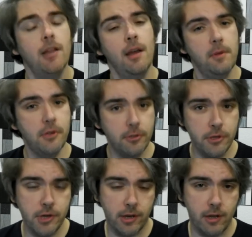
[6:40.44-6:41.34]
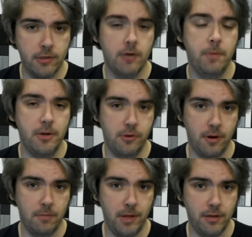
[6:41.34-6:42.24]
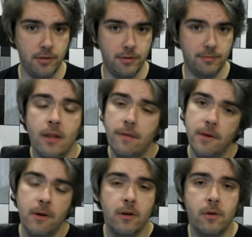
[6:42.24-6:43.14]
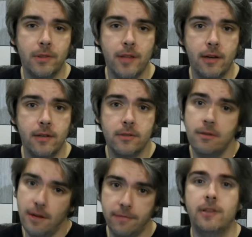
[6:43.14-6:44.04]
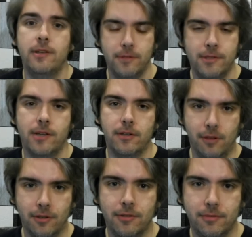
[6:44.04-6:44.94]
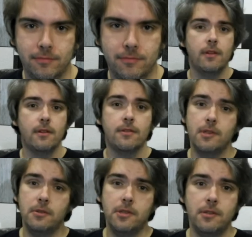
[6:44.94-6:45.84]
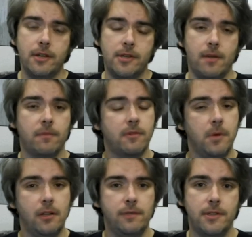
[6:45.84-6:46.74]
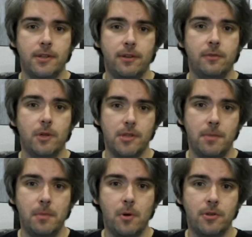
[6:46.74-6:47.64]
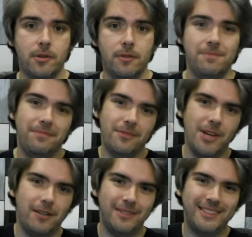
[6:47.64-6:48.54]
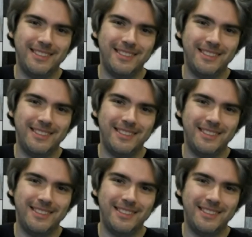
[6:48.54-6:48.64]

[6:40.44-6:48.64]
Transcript: And be sure to check out our Patreon page. If you don't know what that is, you definitely need to take a look. So until next time, from all of us here in What's Up in Portugal, ciao!